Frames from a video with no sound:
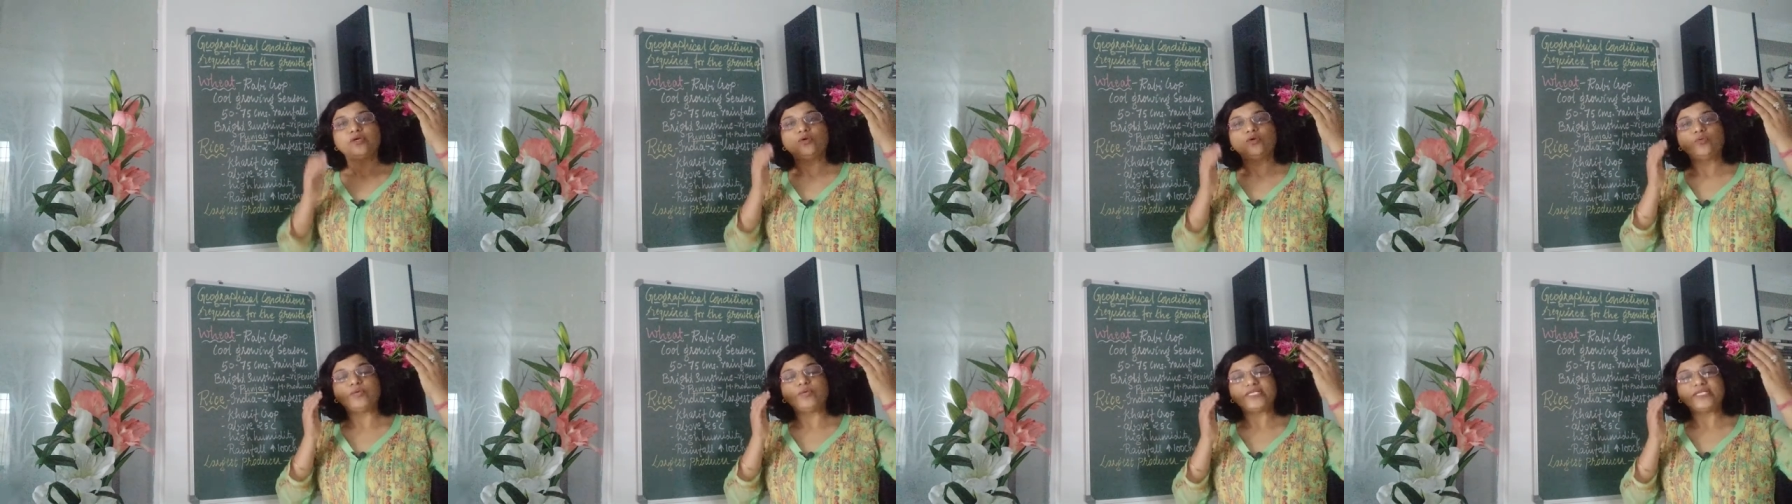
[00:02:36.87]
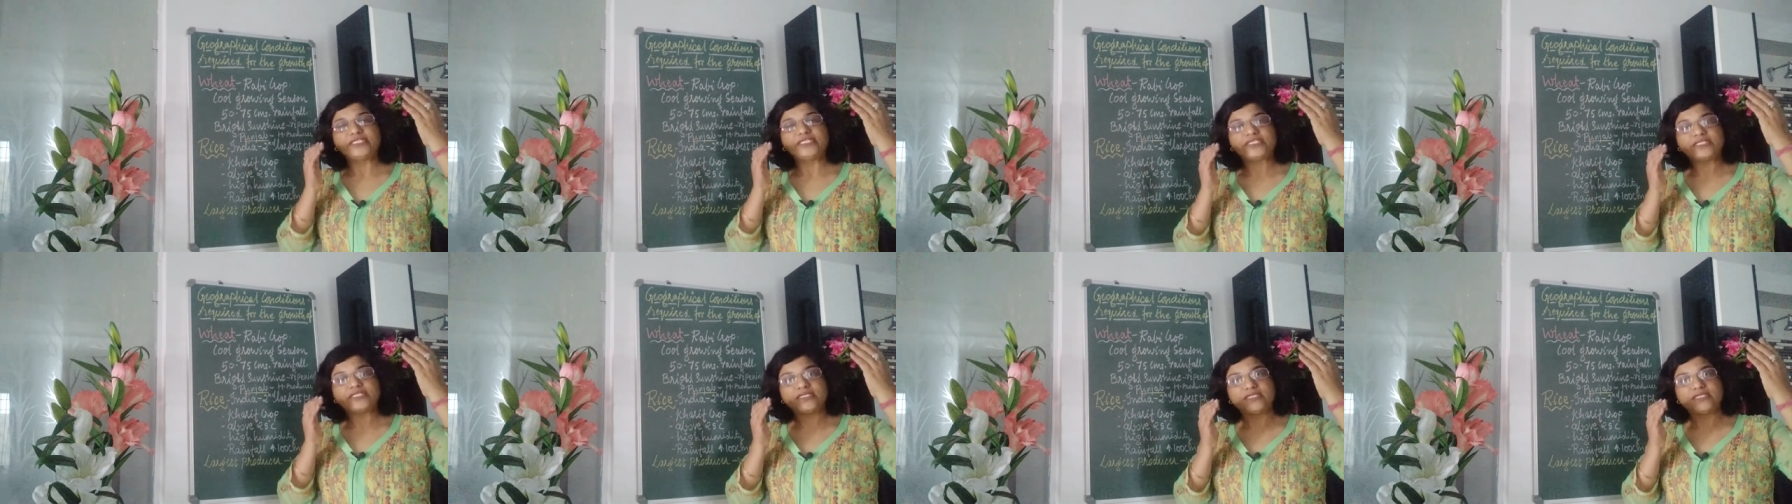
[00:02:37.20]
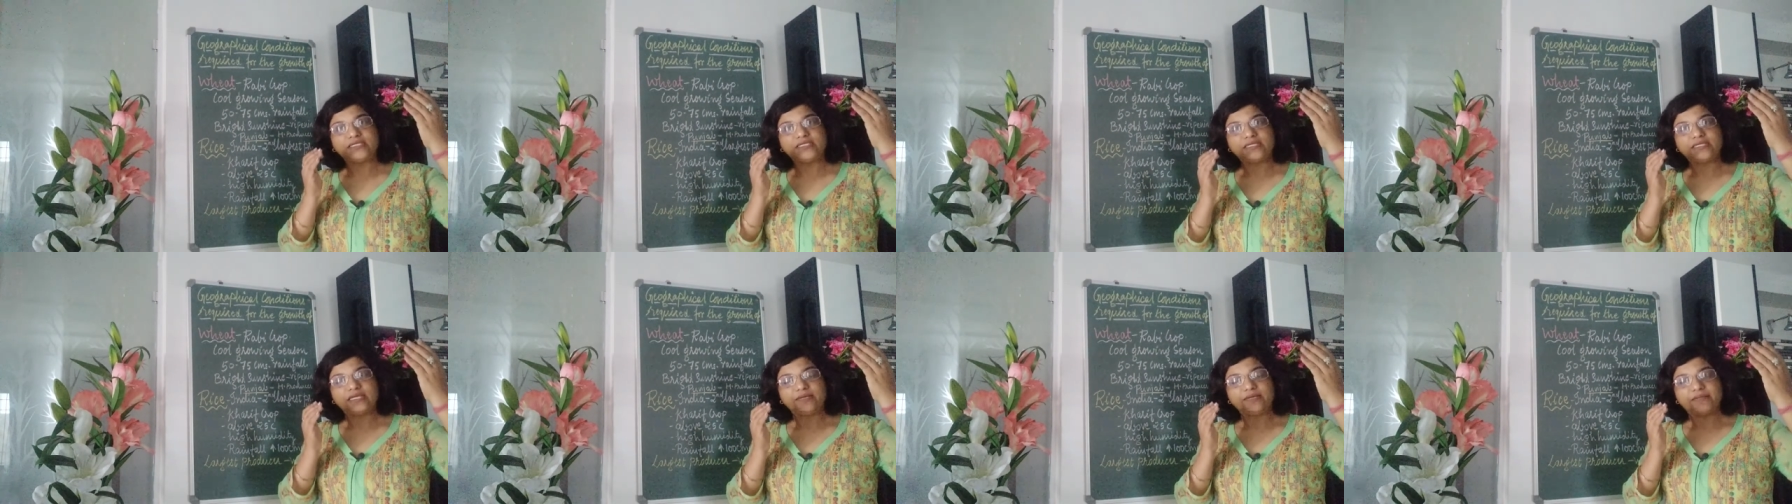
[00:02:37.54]

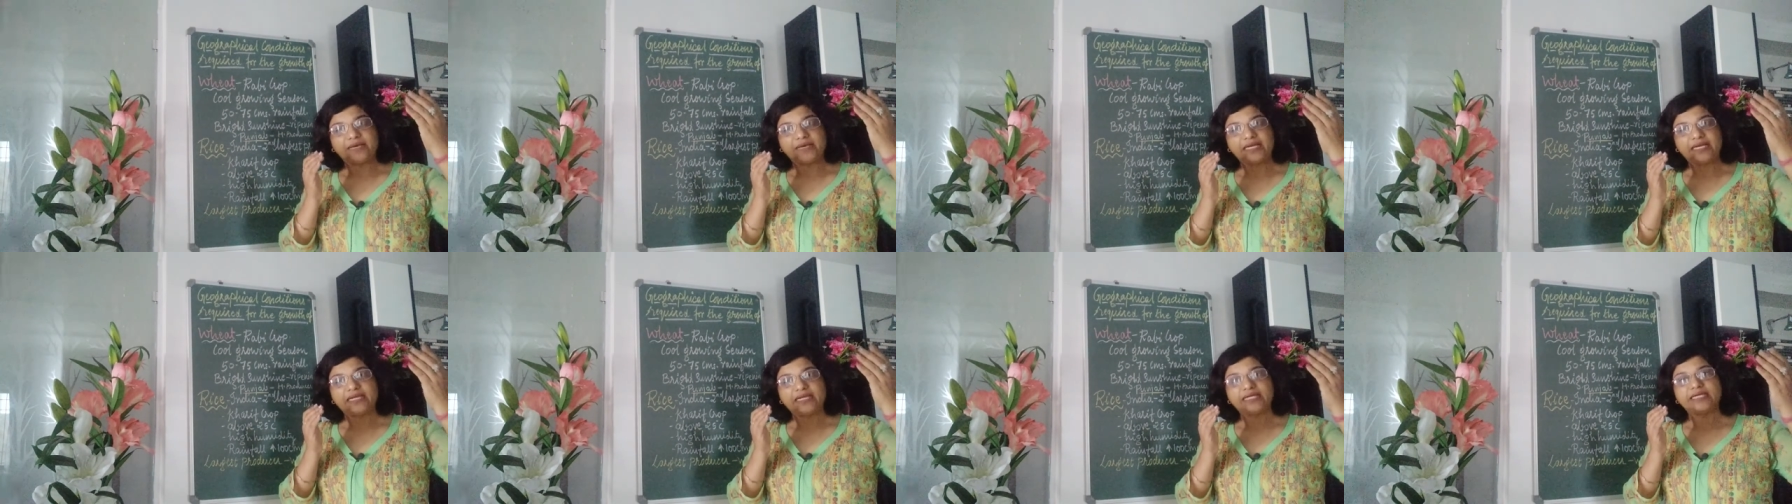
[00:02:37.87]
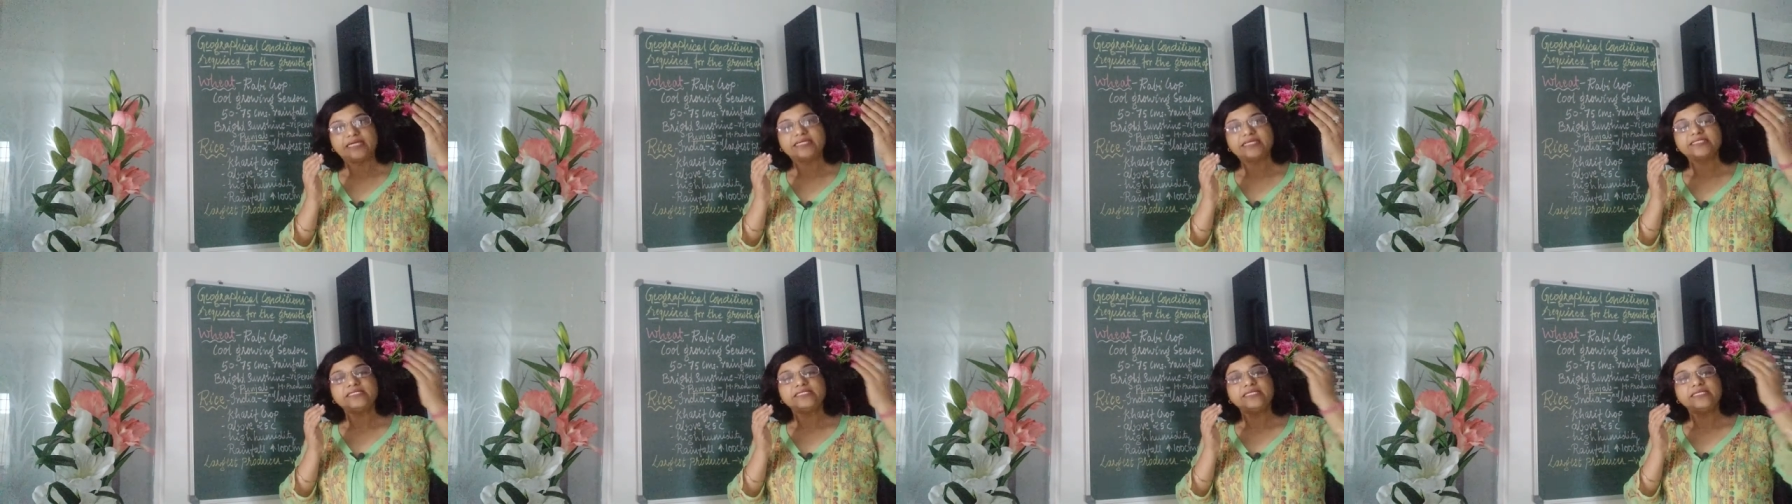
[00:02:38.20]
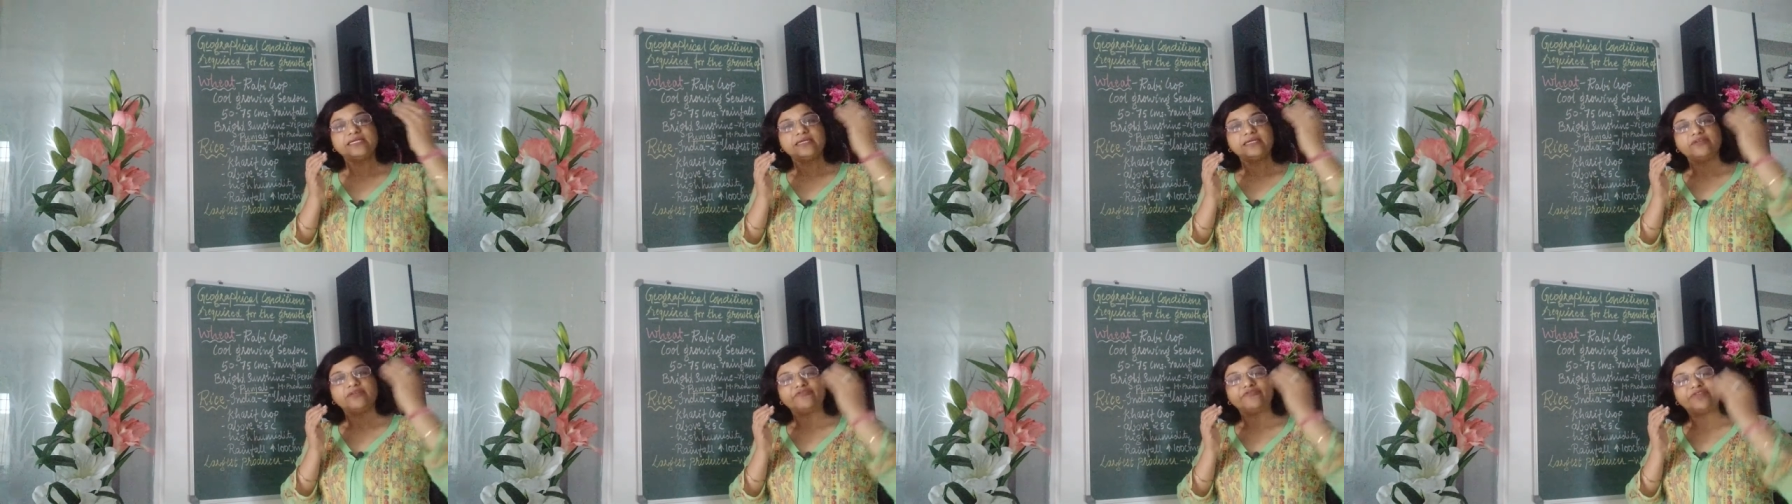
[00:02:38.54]
western Himalayas,
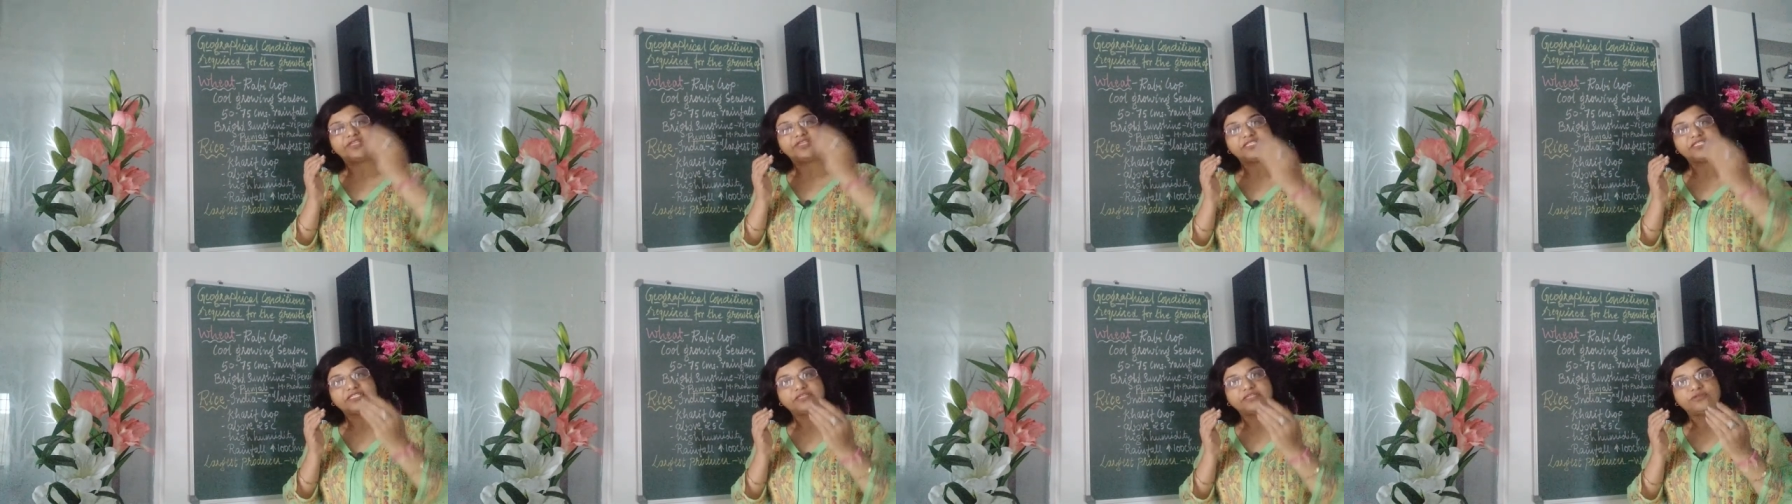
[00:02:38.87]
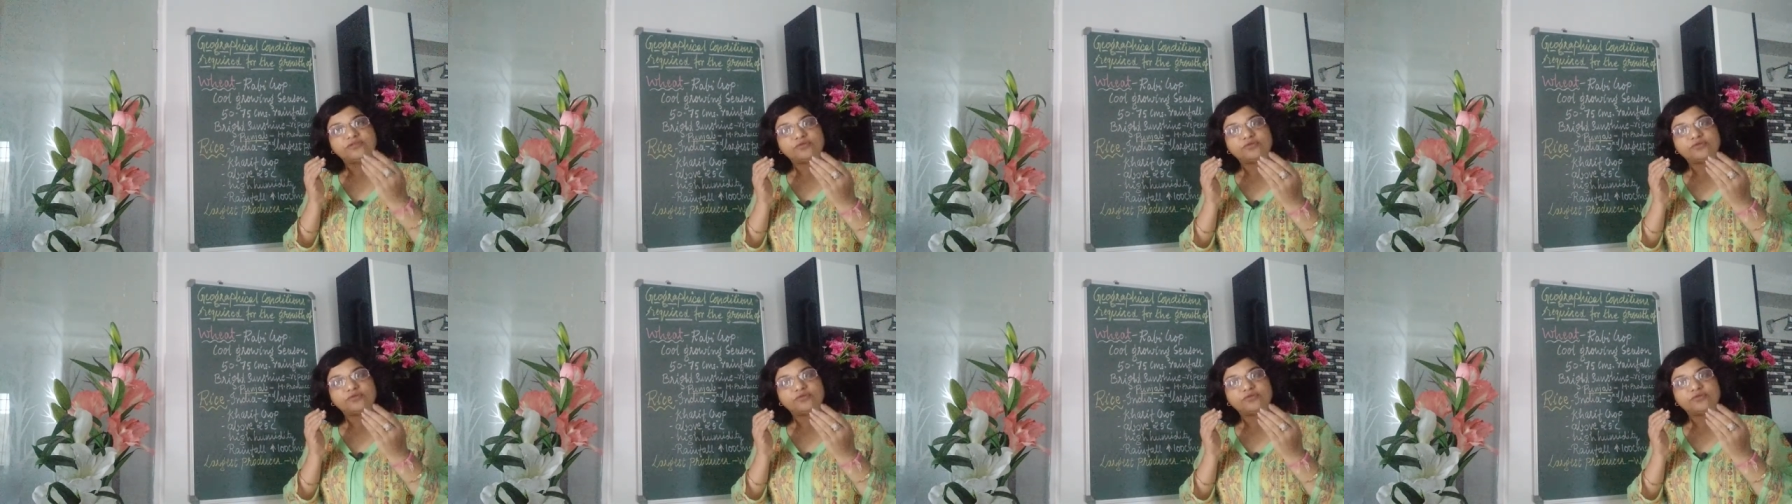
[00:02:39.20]
western